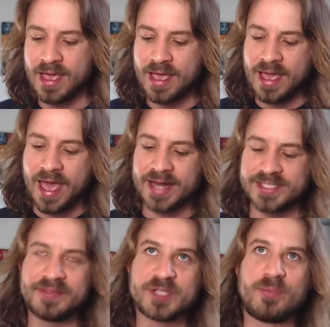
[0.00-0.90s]
And it's
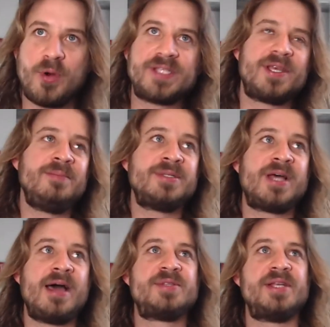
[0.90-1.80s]
at this point
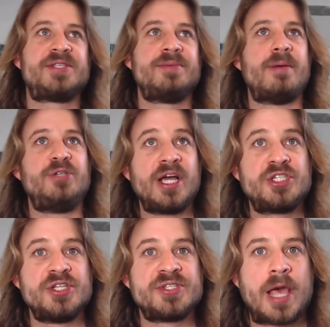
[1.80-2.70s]
sometimes that some
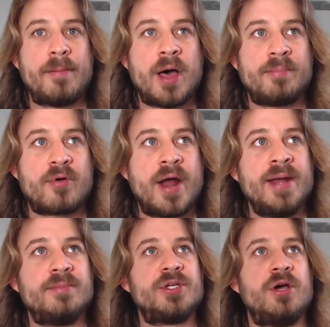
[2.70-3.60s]
objections come up, right?
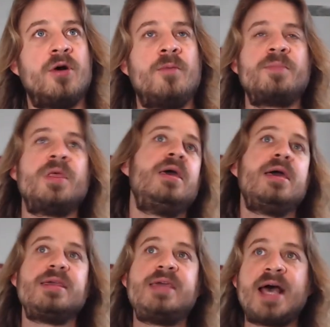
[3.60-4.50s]
So
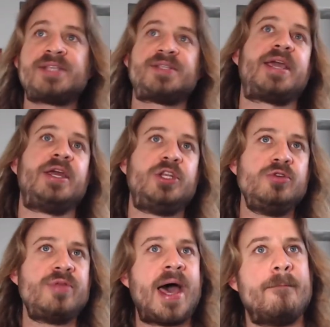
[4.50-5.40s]
yes, I can do
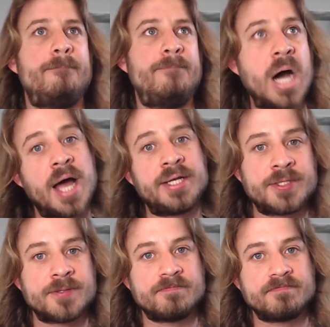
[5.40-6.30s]
that,
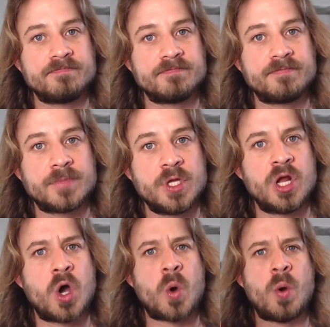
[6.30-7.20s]
but,
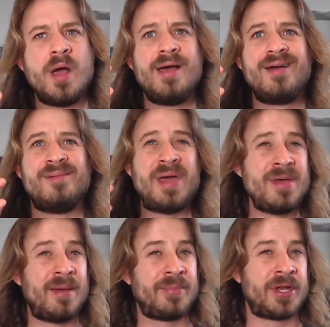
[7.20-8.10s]

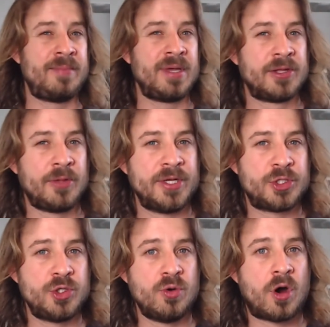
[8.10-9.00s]
maybe I'm going to be a little bit
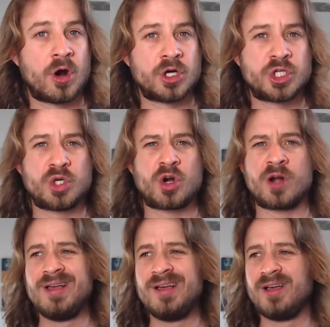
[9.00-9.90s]
too harsh,
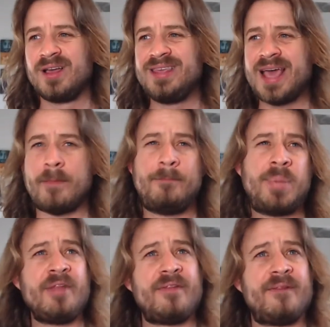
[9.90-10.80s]
or yeah,
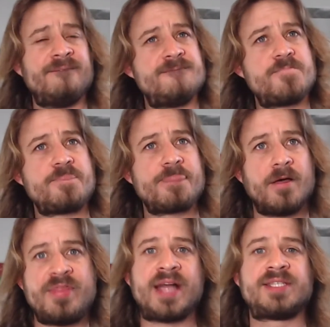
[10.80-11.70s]
but
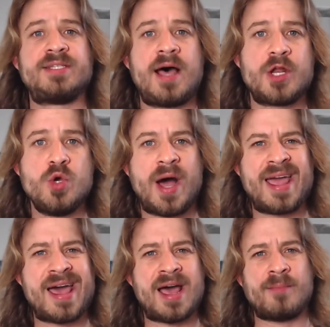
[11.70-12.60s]
that's not who I
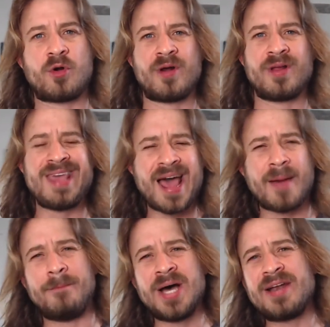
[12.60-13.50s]
am, or yeah,
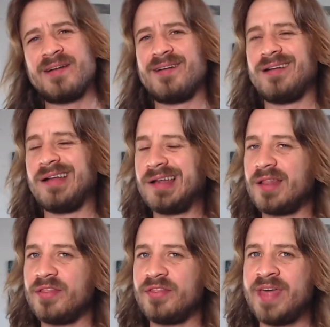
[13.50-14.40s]
but
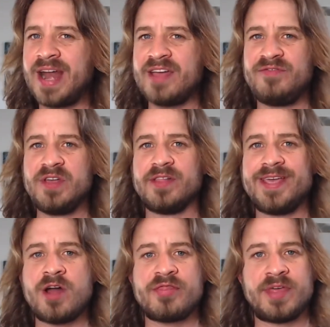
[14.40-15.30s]
then I feel
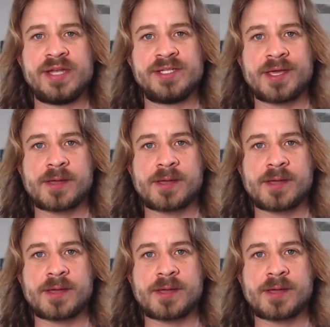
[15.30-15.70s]
inauthentic.